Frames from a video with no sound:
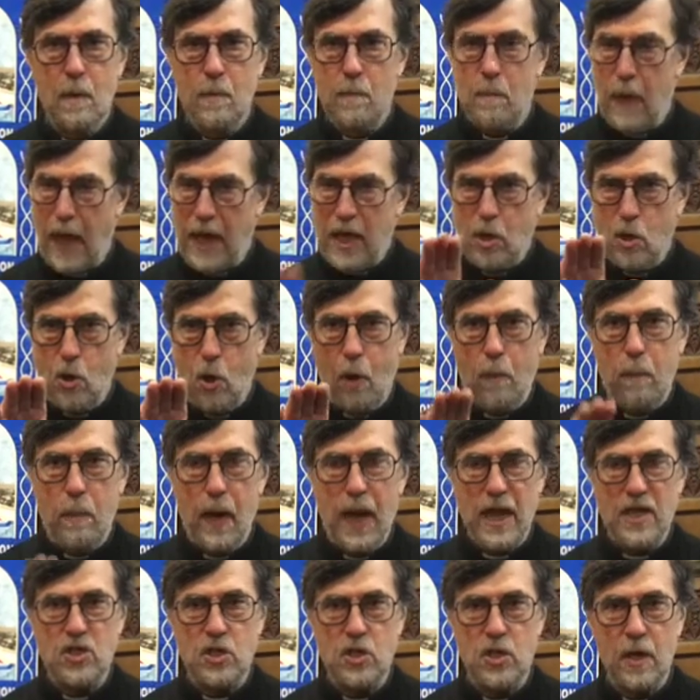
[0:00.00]
May God
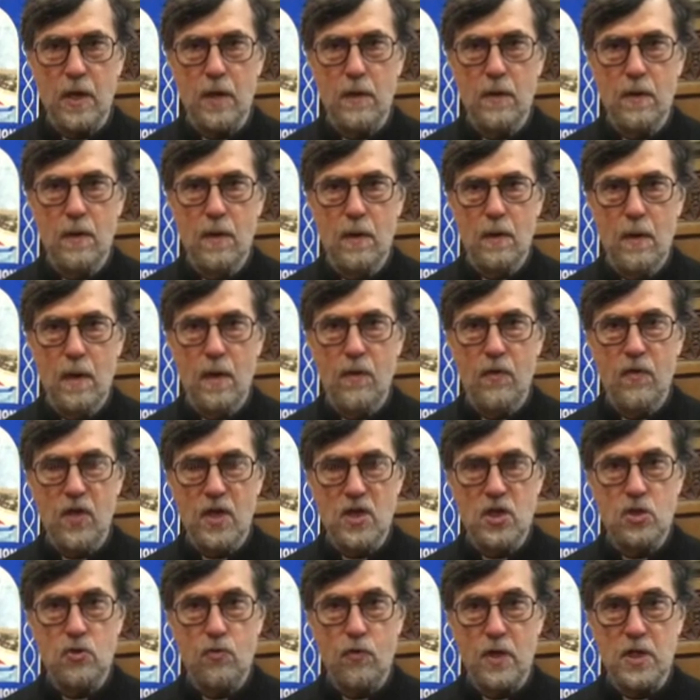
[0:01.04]
bless you
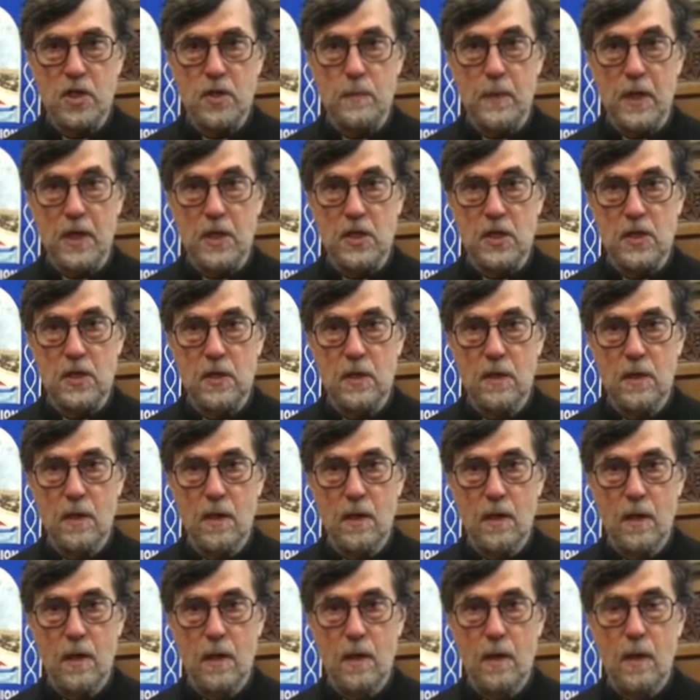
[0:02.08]
this Christmas.
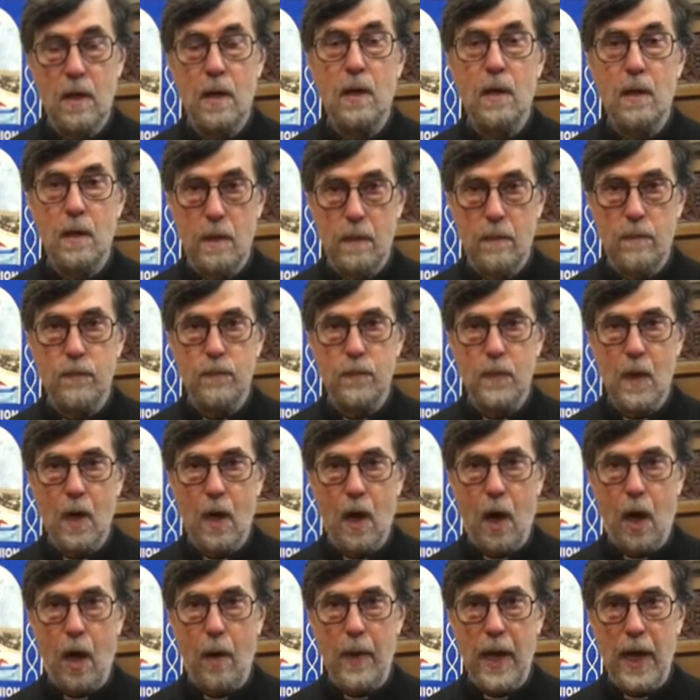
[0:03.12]

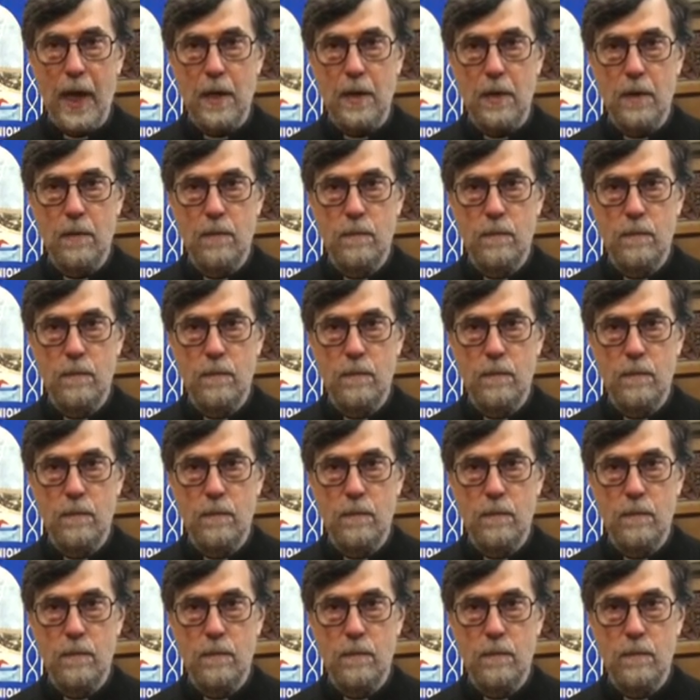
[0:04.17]
Amen.